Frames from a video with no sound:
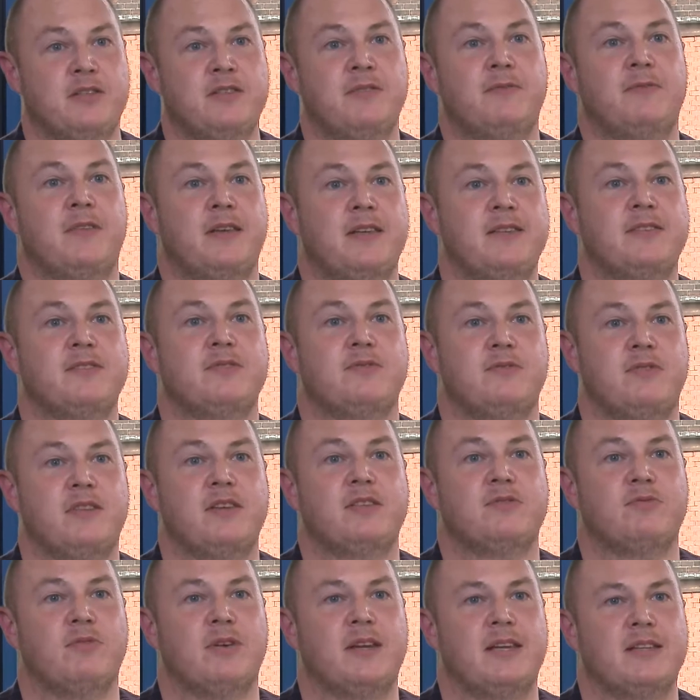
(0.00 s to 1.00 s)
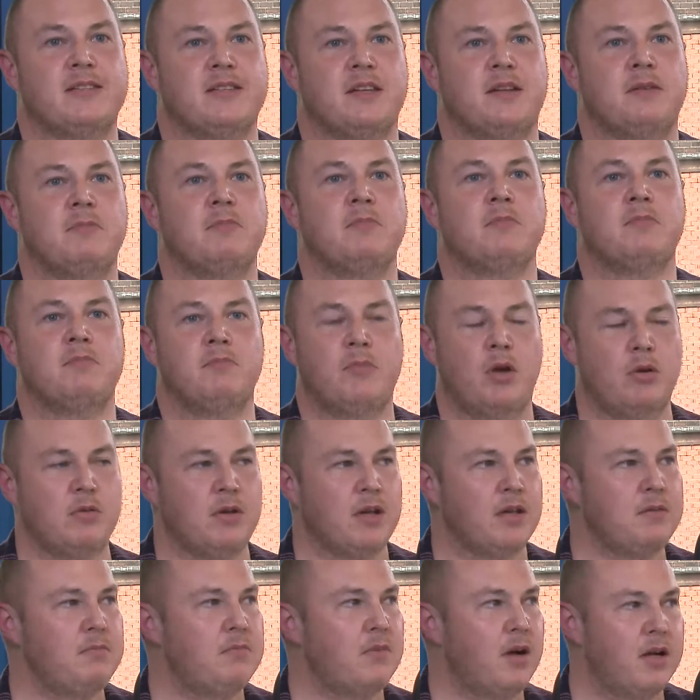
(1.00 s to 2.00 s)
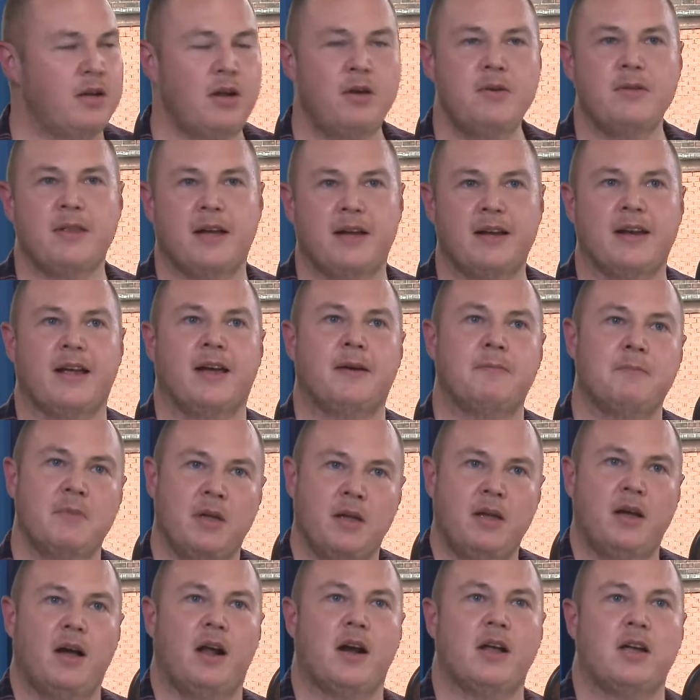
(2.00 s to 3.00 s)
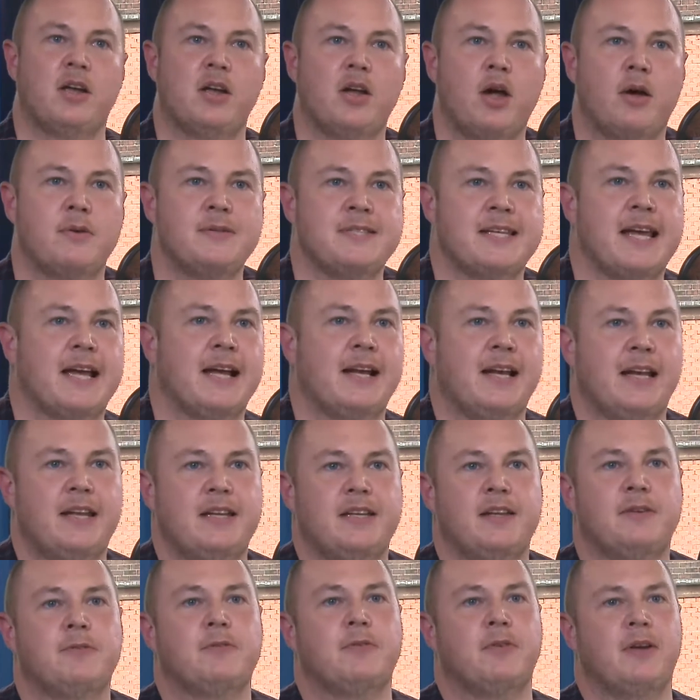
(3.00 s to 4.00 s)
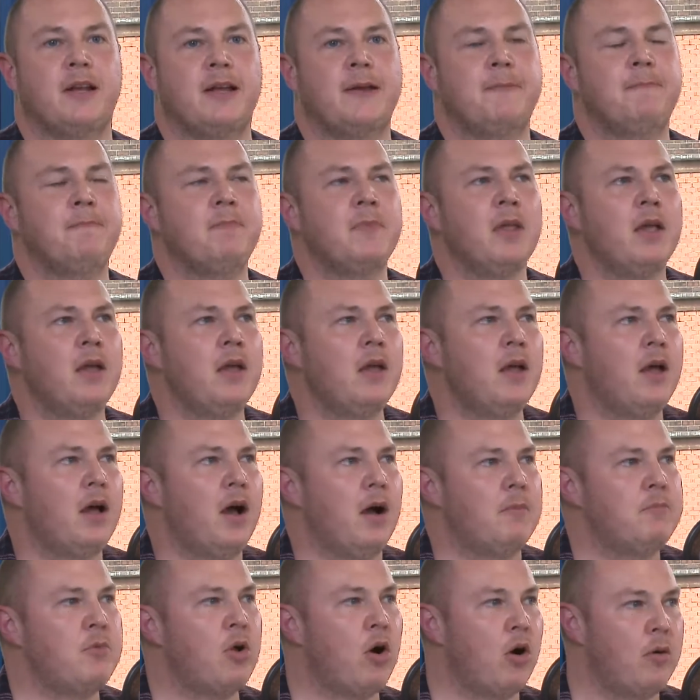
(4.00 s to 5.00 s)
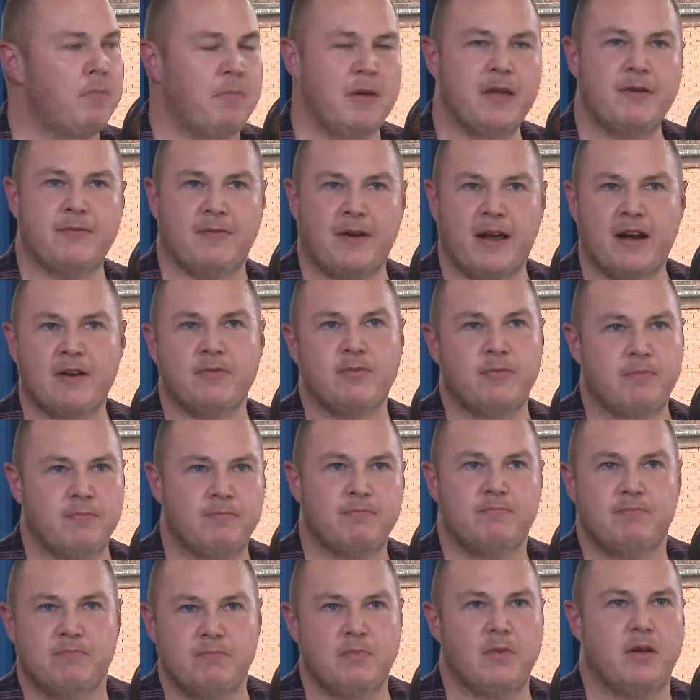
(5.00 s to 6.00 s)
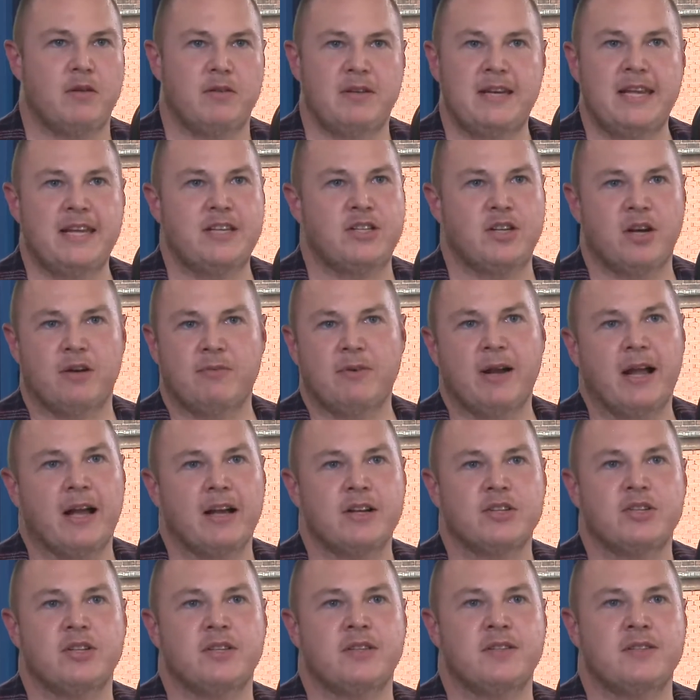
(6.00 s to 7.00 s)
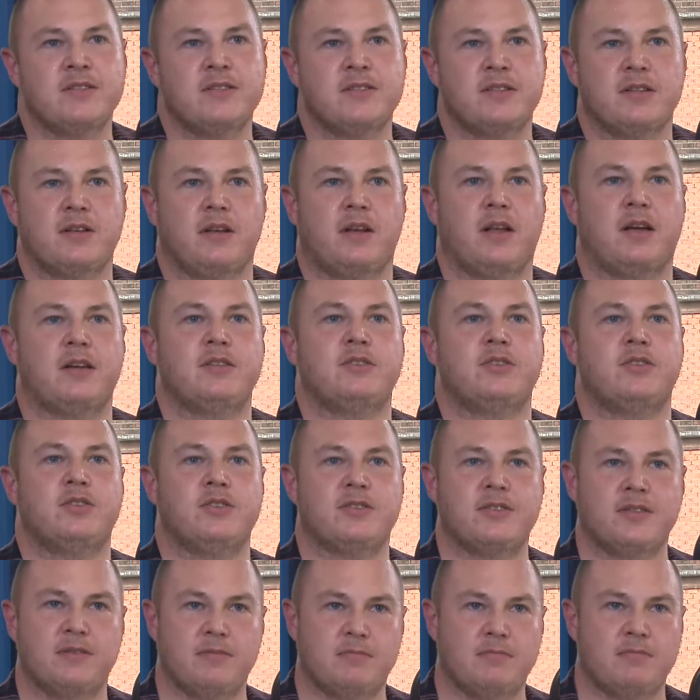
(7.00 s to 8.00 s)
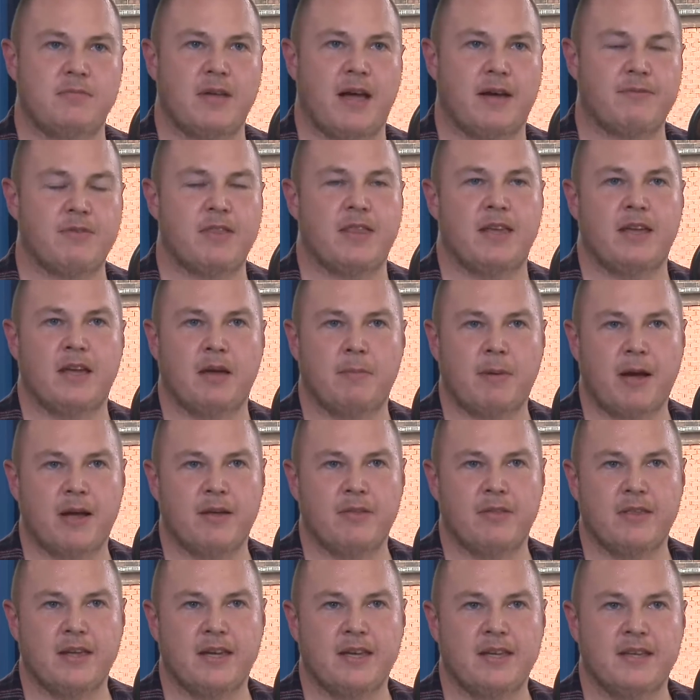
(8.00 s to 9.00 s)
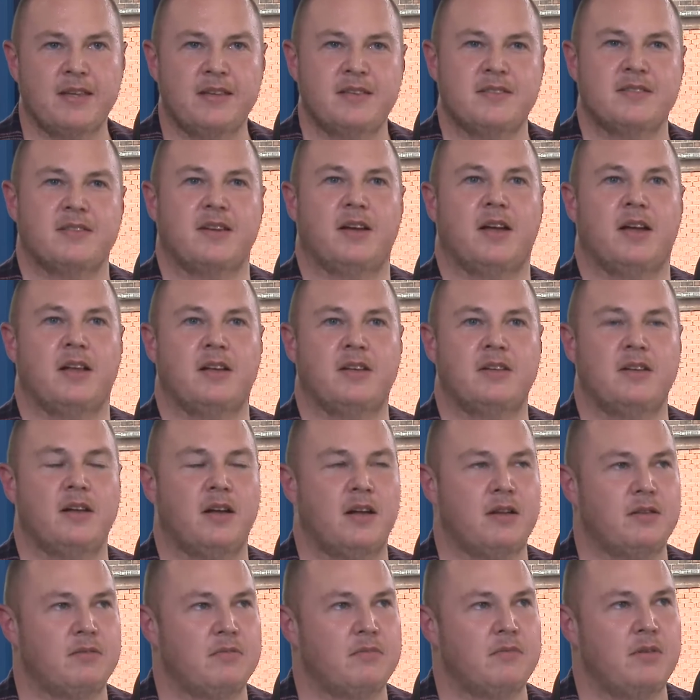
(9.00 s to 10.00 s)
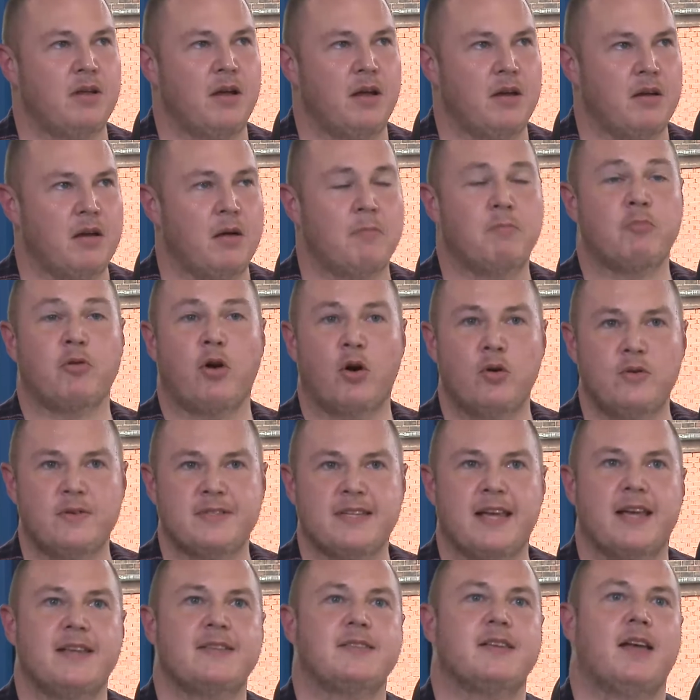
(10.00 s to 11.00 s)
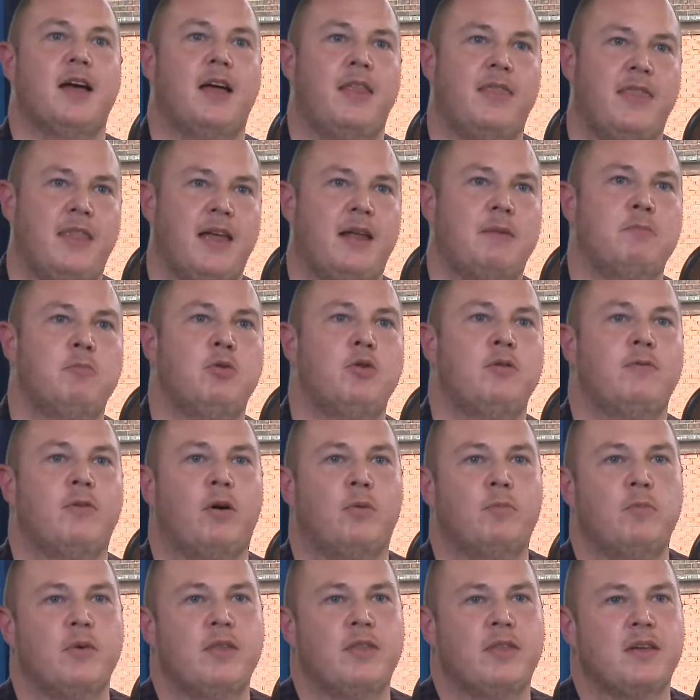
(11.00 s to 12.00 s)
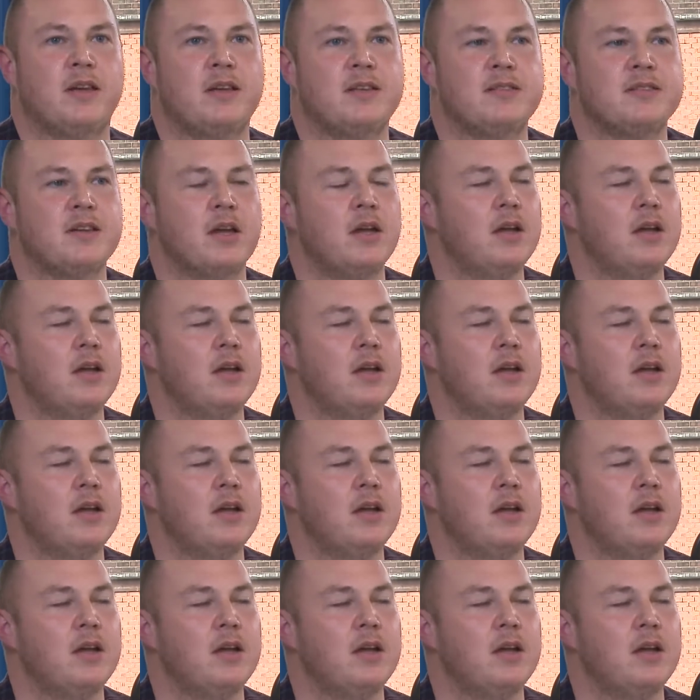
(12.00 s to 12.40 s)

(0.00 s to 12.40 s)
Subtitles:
of this reason. Okay, I know that now, and I can go and tackle it differently. I'm not a big fan of knee-jerk reactions. I like to just have a think about things and process and then move on with things.